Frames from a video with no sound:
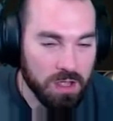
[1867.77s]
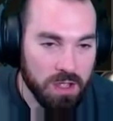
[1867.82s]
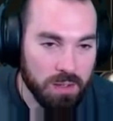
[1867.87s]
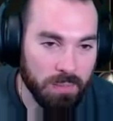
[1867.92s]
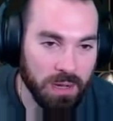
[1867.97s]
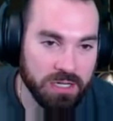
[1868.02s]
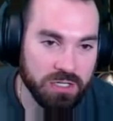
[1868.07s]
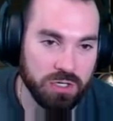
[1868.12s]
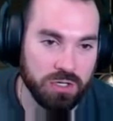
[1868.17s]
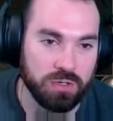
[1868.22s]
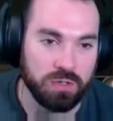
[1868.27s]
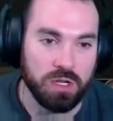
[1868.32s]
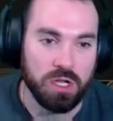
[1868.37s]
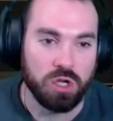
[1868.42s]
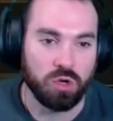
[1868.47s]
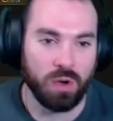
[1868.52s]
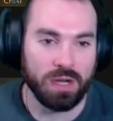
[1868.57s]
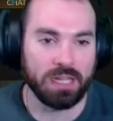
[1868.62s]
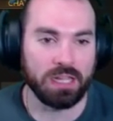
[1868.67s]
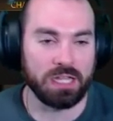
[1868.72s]
my dude.
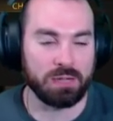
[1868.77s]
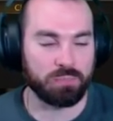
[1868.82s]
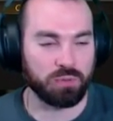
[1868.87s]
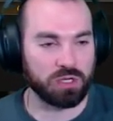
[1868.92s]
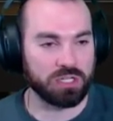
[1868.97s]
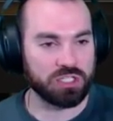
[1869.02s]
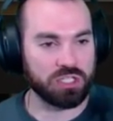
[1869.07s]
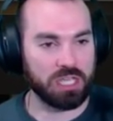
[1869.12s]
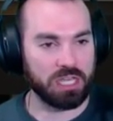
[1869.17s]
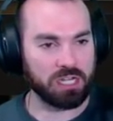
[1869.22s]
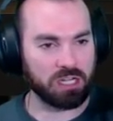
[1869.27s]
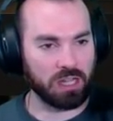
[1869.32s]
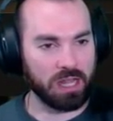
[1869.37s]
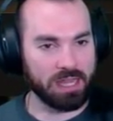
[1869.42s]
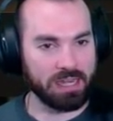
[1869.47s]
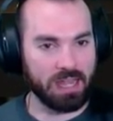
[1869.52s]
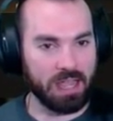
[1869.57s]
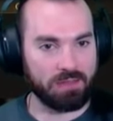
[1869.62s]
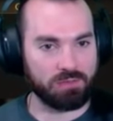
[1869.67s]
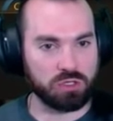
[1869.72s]
Greatly appreciated. Glad
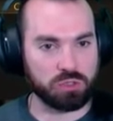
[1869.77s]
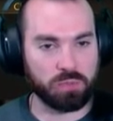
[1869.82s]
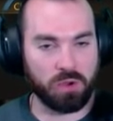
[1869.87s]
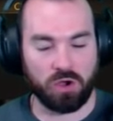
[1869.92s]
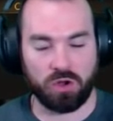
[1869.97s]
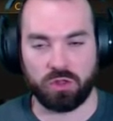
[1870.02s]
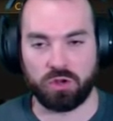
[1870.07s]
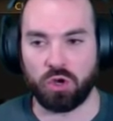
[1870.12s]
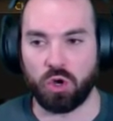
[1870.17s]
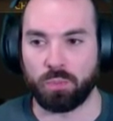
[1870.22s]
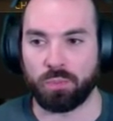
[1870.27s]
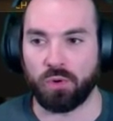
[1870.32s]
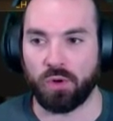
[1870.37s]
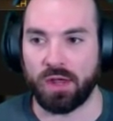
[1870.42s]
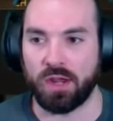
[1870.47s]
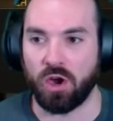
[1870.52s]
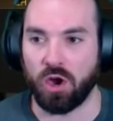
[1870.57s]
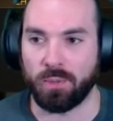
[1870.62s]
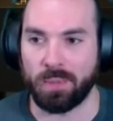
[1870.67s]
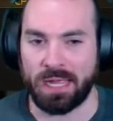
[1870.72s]
to have you as part of the Nerd
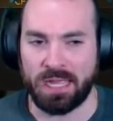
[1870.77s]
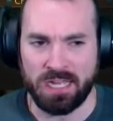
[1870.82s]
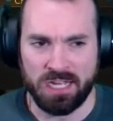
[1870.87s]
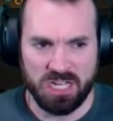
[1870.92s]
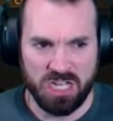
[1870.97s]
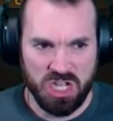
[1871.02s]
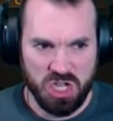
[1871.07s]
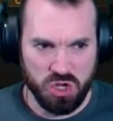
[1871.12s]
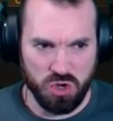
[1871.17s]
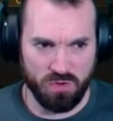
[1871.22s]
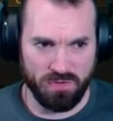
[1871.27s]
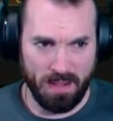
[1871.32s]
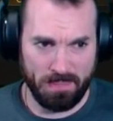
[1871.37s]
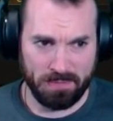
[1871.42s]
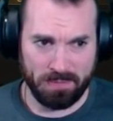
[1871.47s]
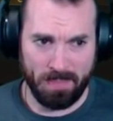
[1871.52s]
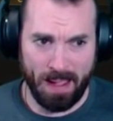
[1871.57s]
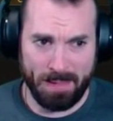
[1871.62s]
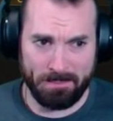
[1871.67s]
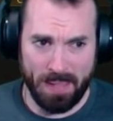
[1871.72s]
Parade army. You've
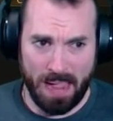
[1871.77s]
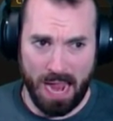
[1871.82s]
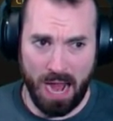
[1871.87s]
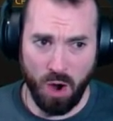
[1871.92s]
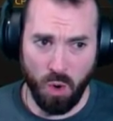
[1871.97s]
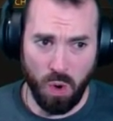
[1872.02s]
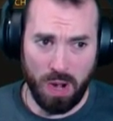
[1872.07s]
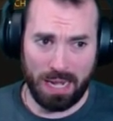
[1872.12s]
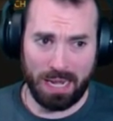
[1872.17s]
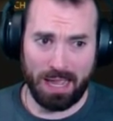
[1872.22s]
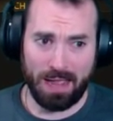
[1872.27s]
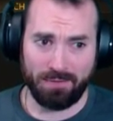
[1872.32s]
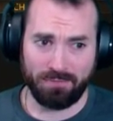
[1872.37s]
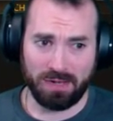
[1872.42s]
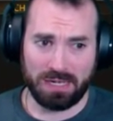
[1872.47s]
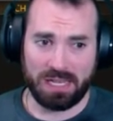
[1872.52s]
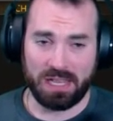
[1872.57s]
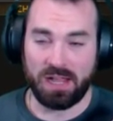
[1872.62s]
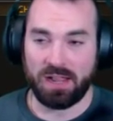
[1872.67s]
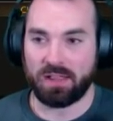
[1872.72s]
upped my power
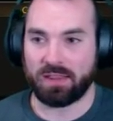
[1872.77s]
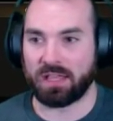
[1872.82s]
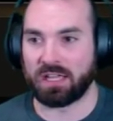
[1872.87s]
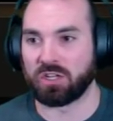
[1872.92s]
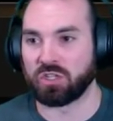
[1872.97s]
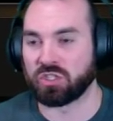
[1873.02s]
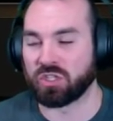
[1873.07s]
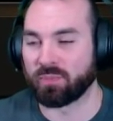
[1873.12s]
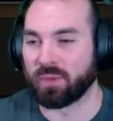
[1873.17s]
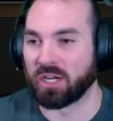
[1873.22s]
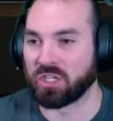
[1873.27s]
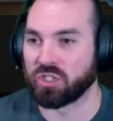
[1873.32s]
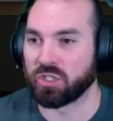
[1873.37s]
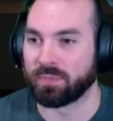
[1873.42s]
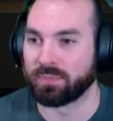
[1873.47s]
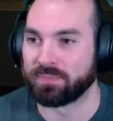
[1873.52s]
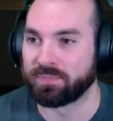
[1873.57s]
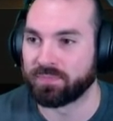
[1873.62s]
level. Thank you so much.